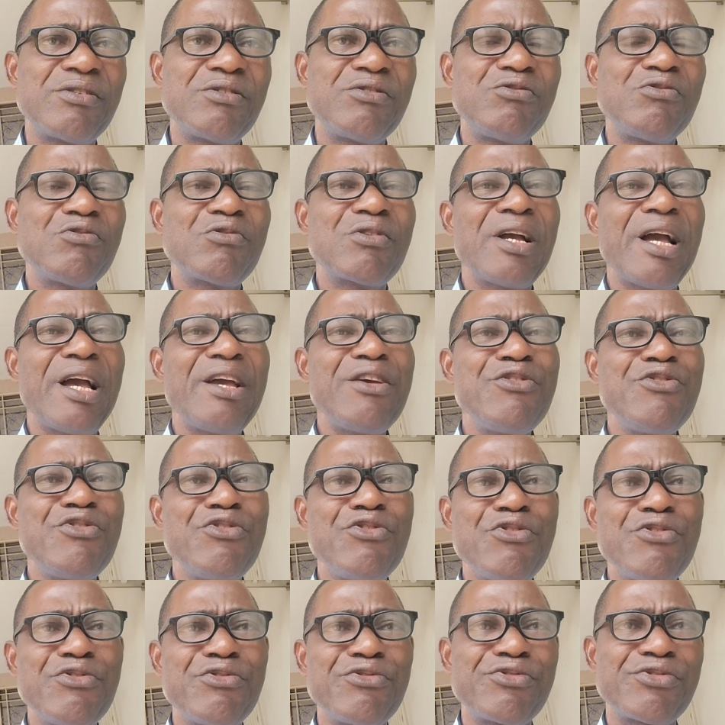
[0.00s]
you get
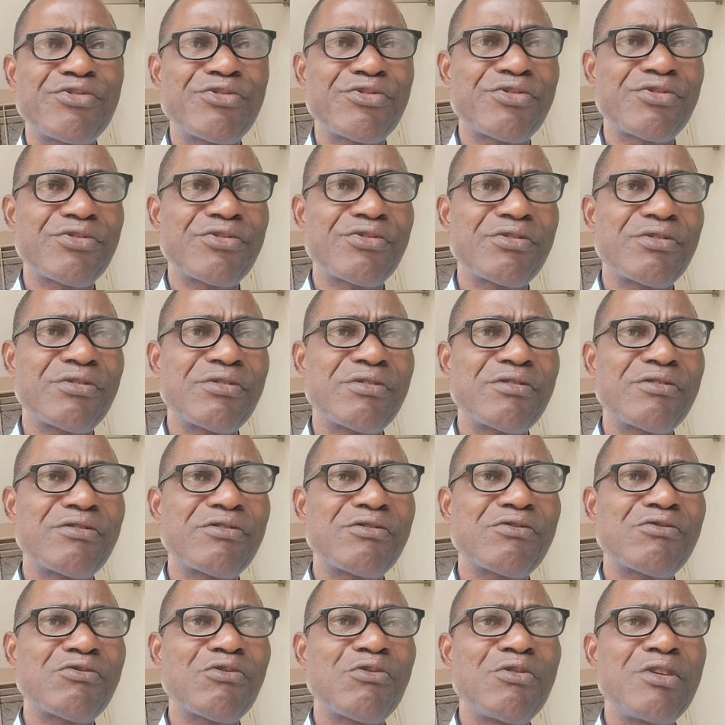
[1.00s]
used
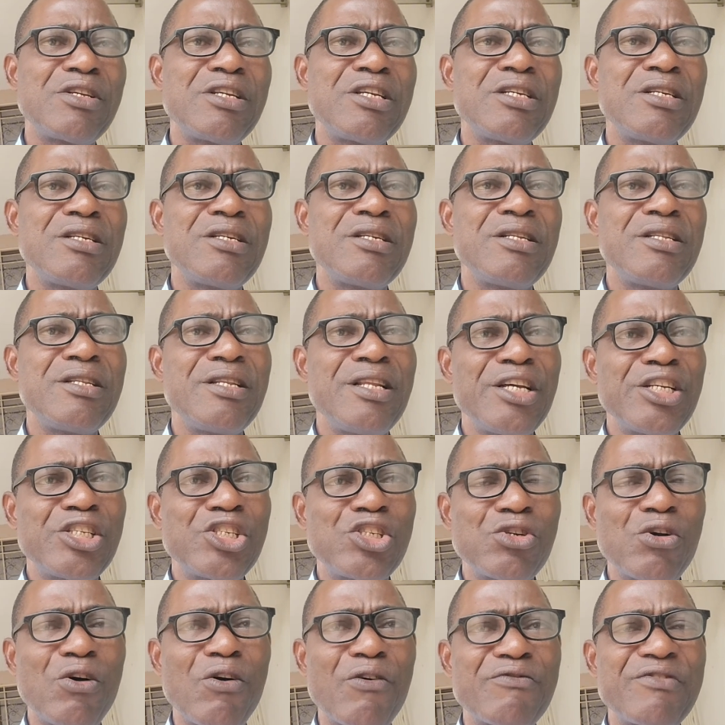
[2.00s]
to the
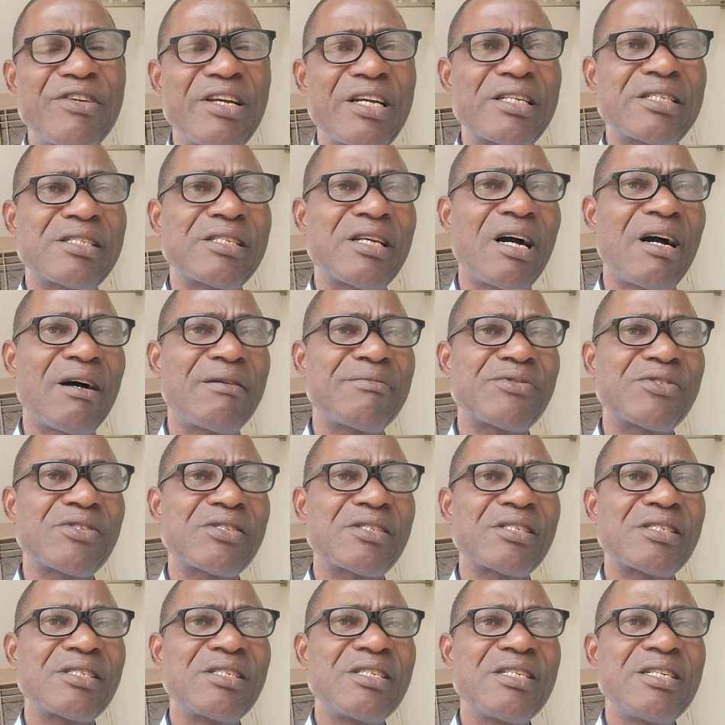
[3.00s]
nature of the
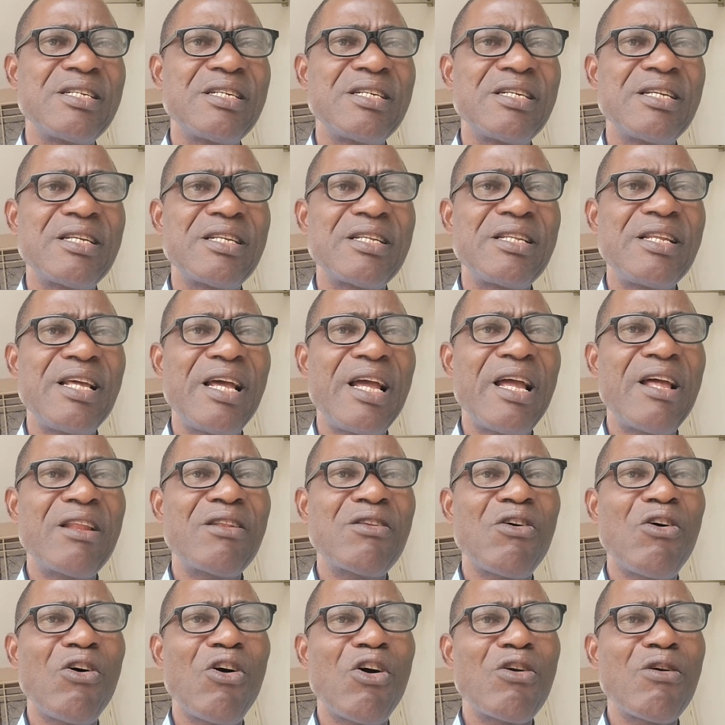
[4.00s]
exams.
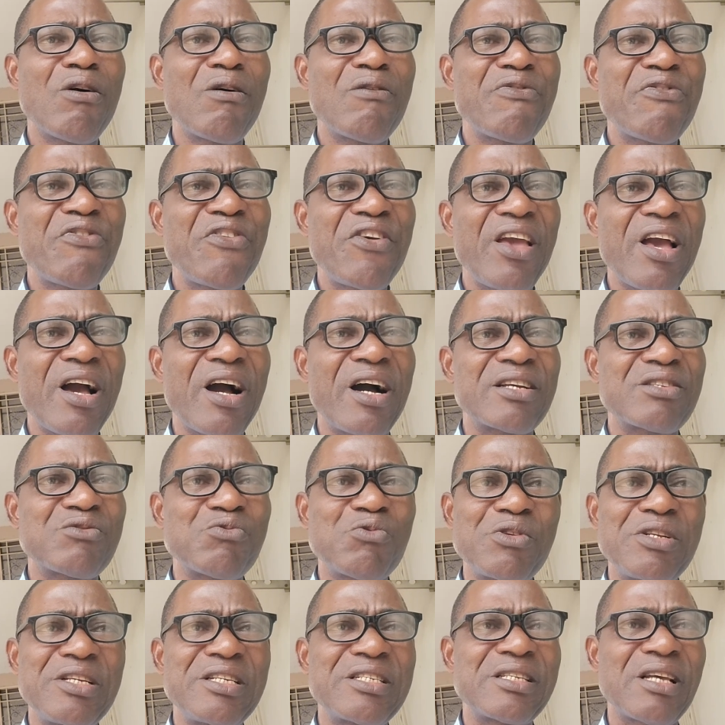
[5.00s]
Then all your fears
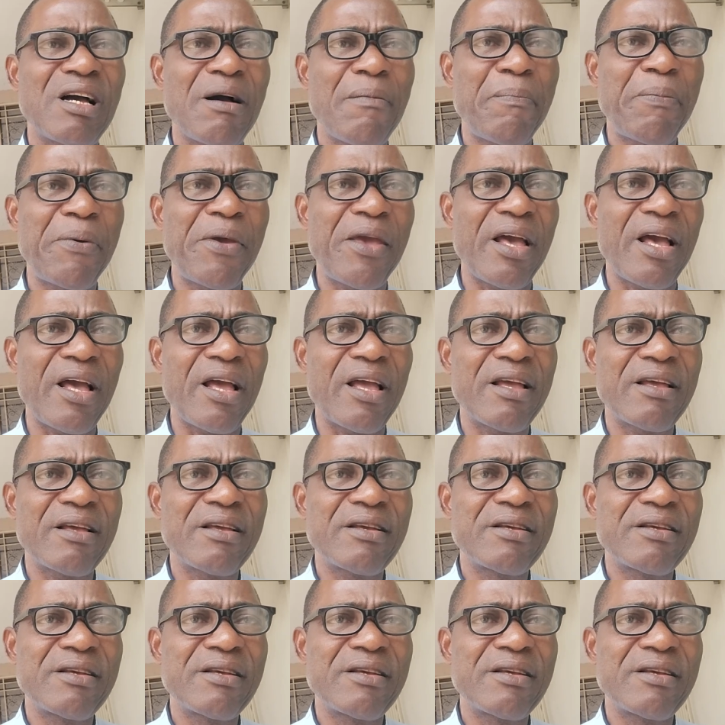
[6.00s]
will disappear.